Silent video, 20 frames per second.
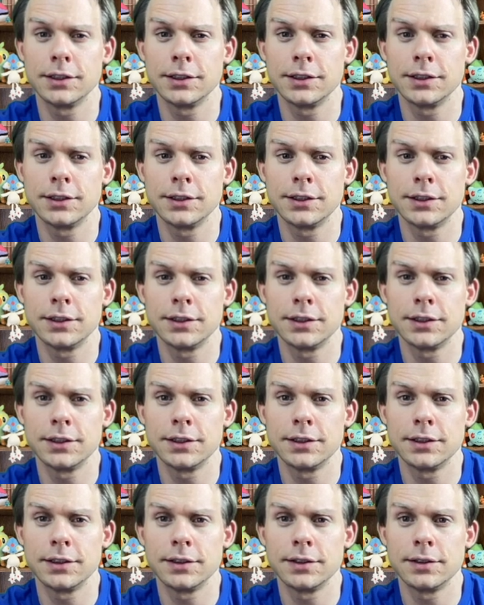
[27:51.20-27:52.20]

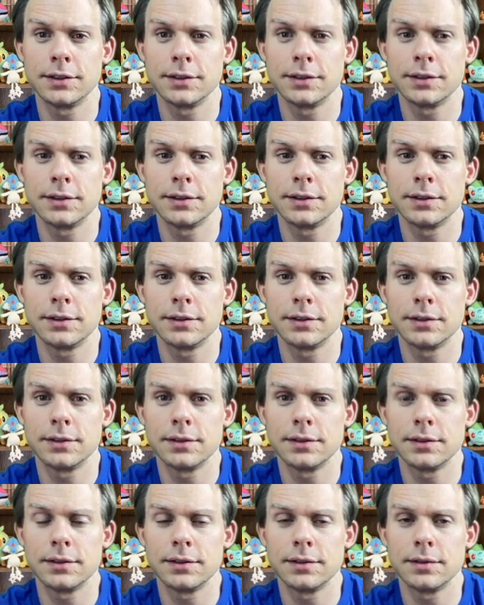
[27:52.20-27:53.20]

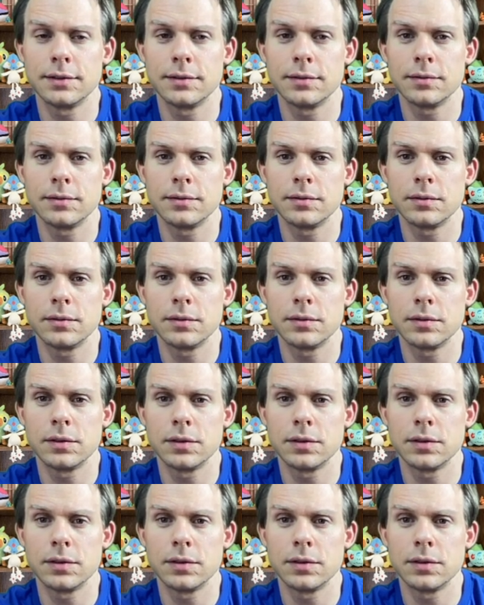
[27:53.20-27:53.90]
No one is speaking in this clip.